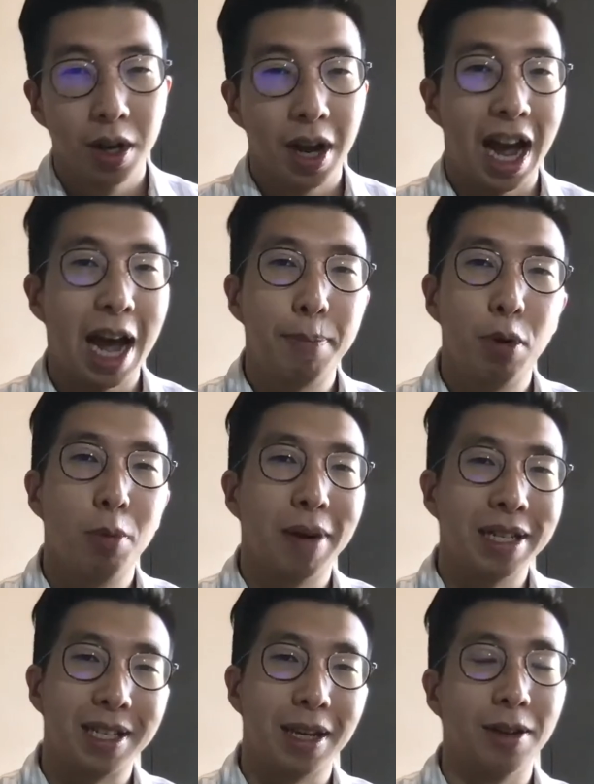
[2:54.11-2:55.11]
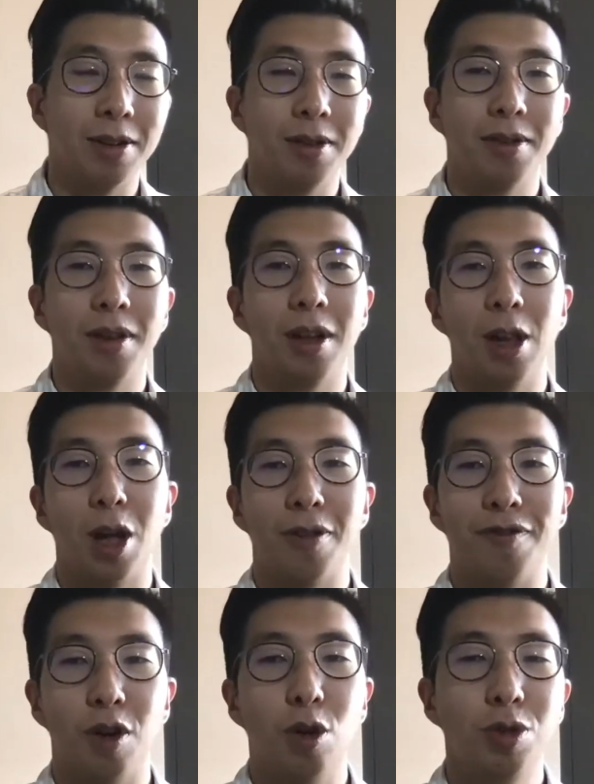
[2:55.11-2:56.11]
Apple might sell a lot of
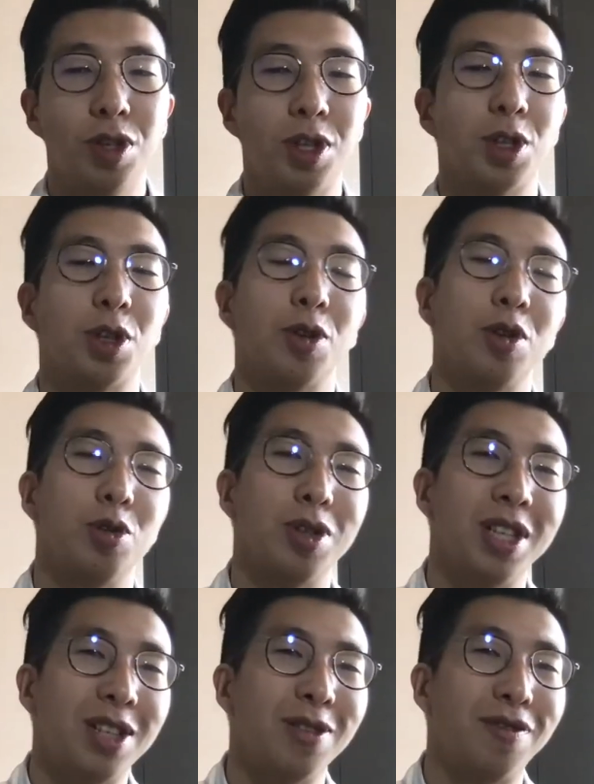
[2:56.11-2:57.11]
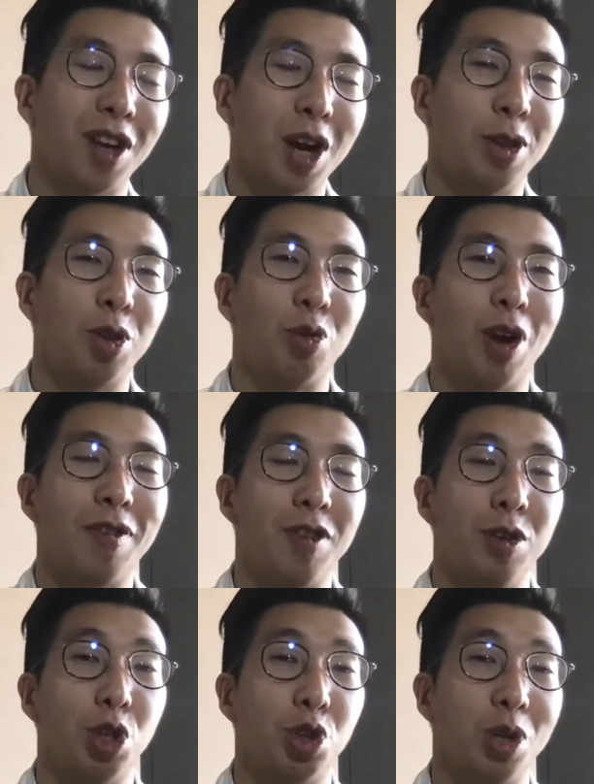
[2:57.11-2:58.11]
phones, so you need to figure out the
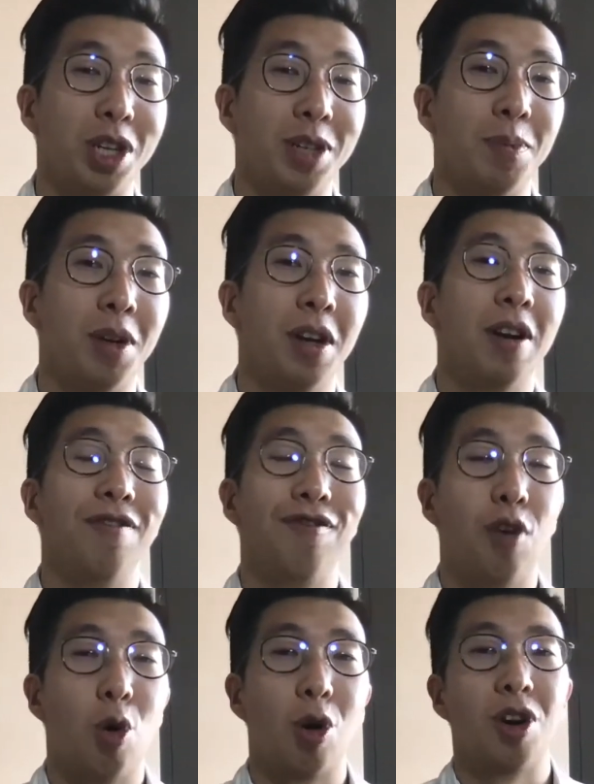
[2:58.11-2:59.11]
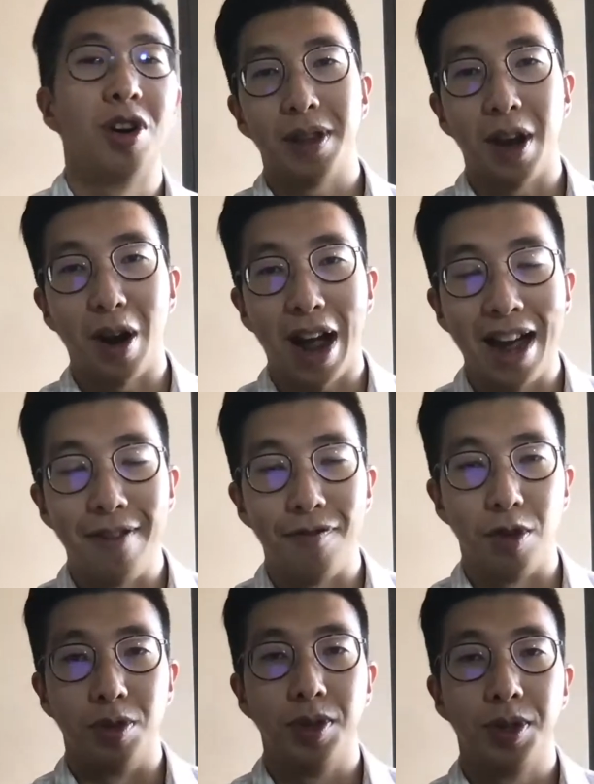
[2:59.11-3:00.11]
revenue stream for their
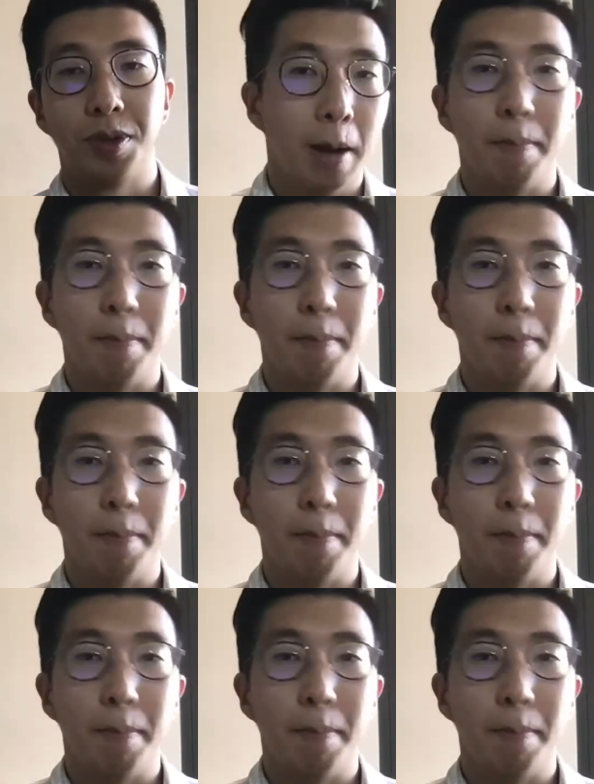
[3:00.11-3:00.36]
iPhones.